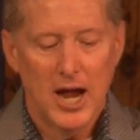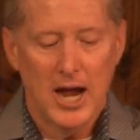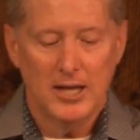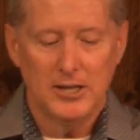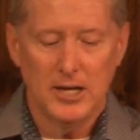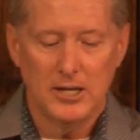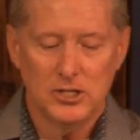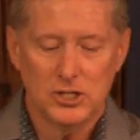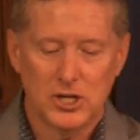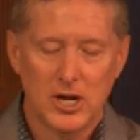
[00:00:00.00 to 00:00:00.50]

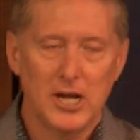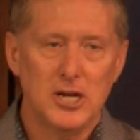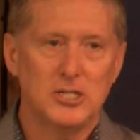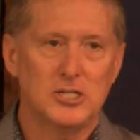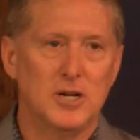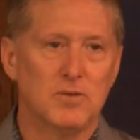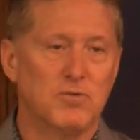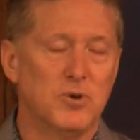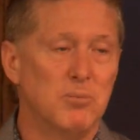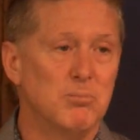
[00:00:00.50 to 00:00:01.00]
and they
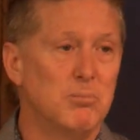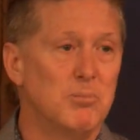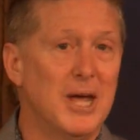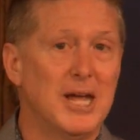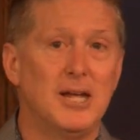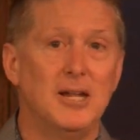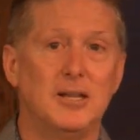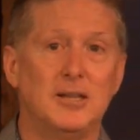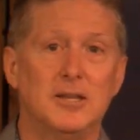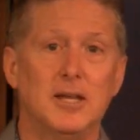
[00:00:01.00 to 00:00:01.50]
changed it from
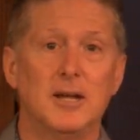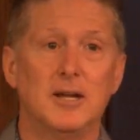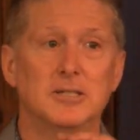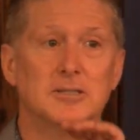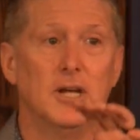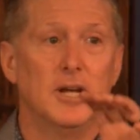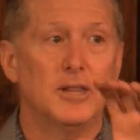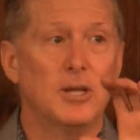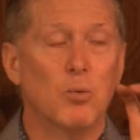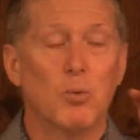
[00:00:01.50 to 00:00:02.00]
making
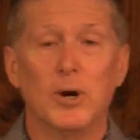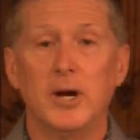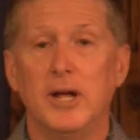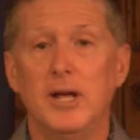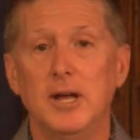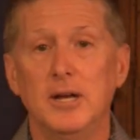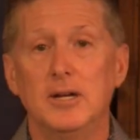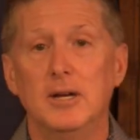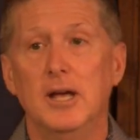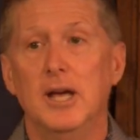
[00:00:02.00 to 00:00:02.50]
things that were
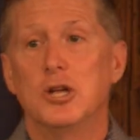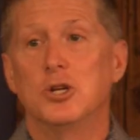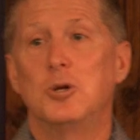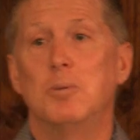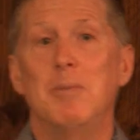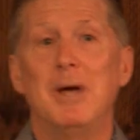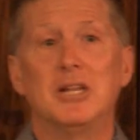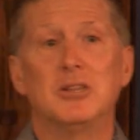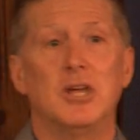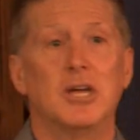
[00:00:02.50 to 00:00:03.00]
hidden
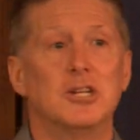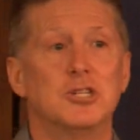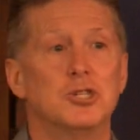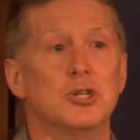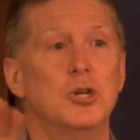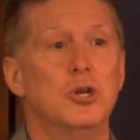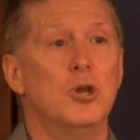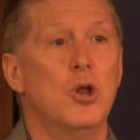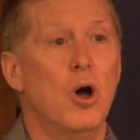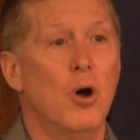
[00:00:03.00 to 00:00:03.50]
to make things
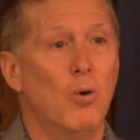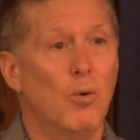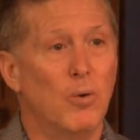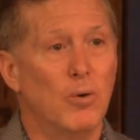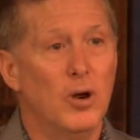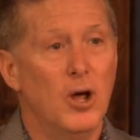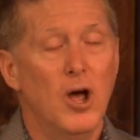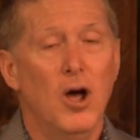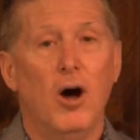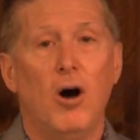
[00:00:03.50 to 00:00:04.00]

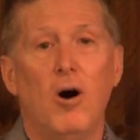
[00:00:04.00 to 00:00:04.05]
known.